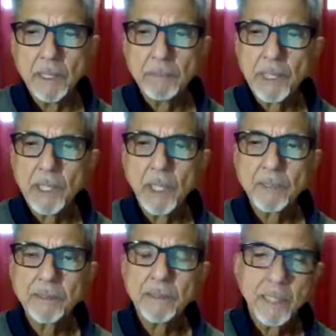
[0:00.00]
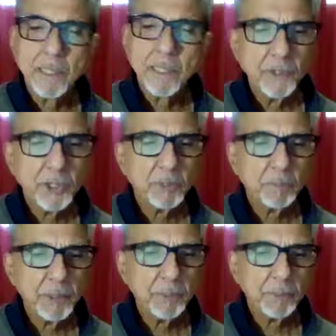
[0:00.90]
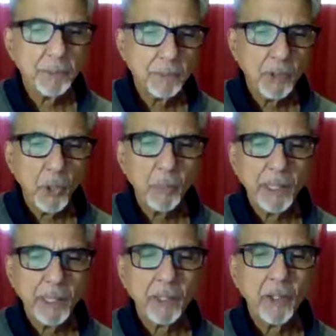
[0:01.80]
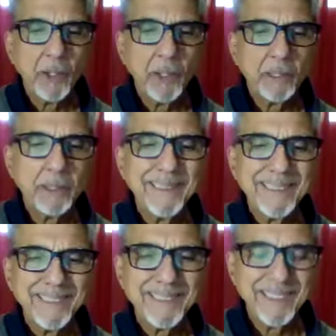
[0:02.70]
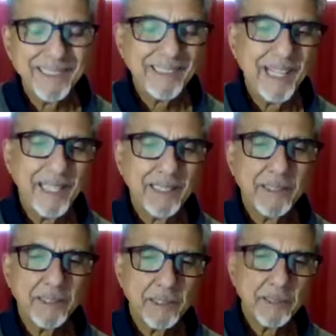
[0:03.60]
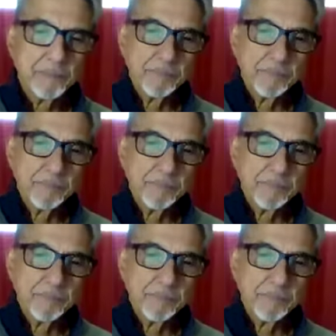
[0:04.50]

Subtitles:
Because none of these people know my glory in its entirety.